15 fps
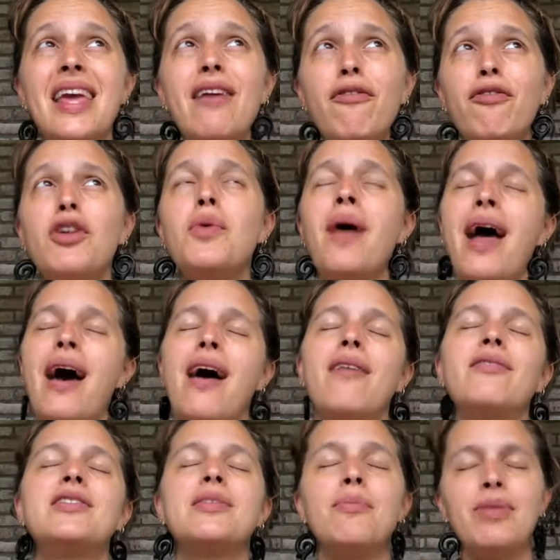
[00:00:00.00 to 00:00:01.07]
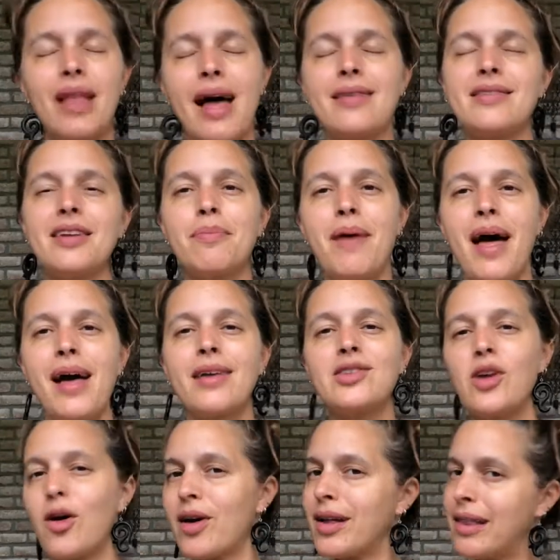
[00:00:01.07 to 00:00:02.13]
if you have some plastic bags
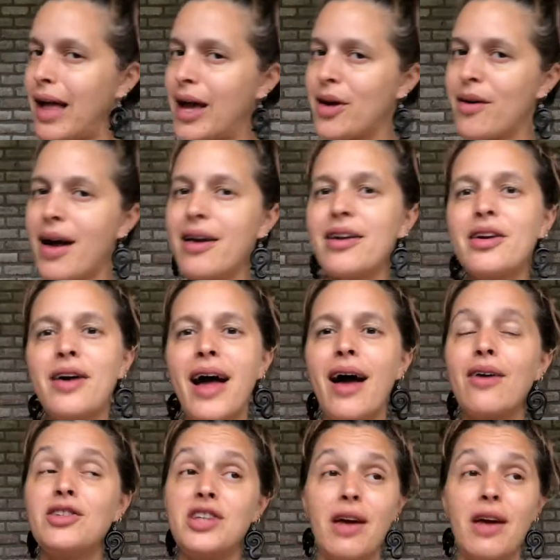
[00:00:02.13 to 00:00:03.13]
already lying around at your house,